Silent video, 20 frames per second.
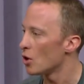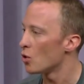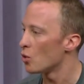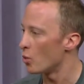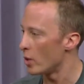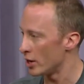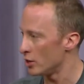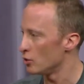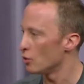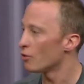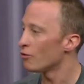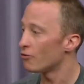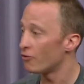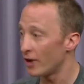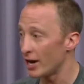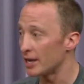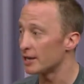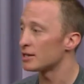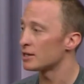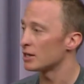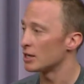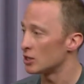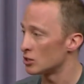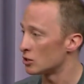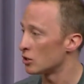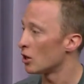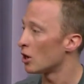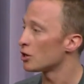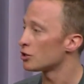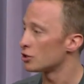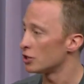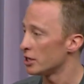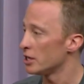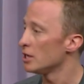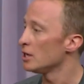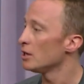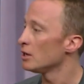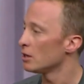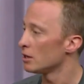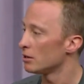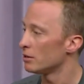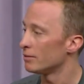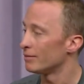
when your fate is largely,